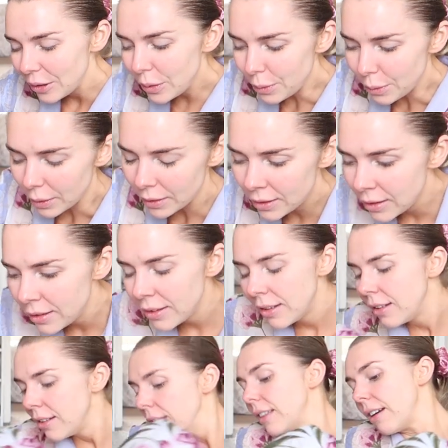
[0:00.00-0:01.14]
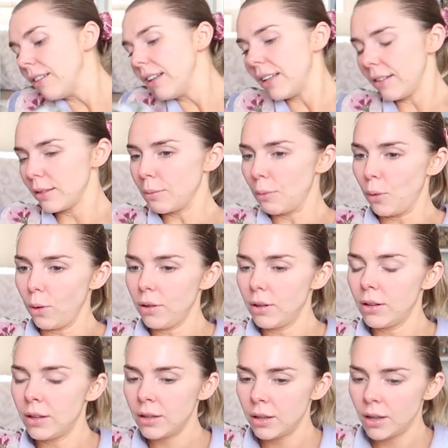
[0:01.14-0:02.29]
Oh, they're a little small.
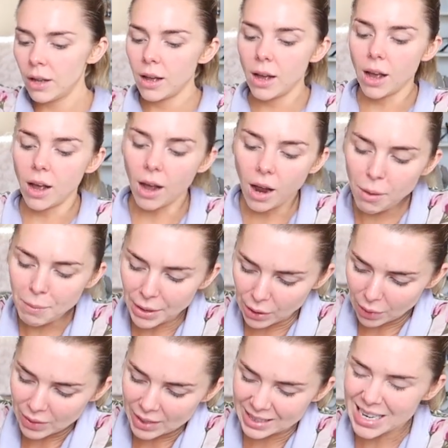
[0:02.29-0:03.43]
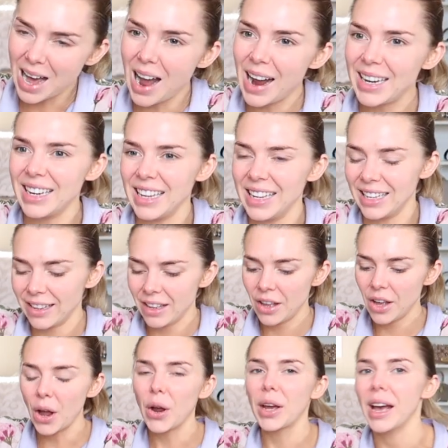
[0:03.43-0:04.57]
Oh my god, they're tiny.
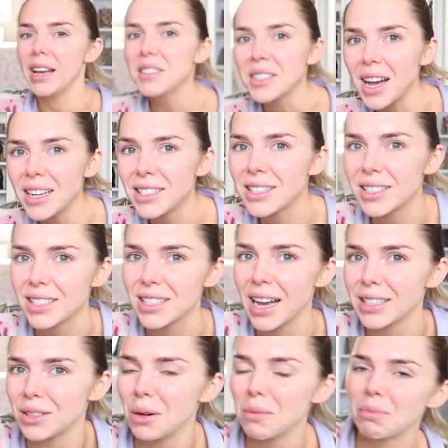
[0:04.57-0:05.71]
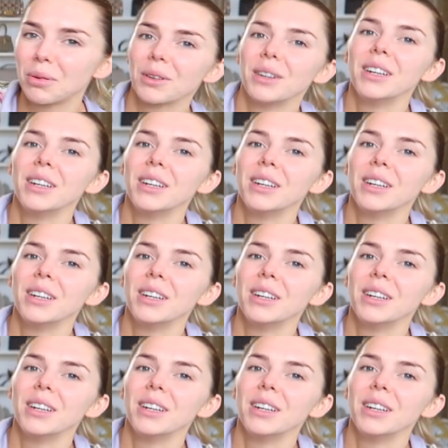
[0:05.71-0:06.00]
Okay, size up.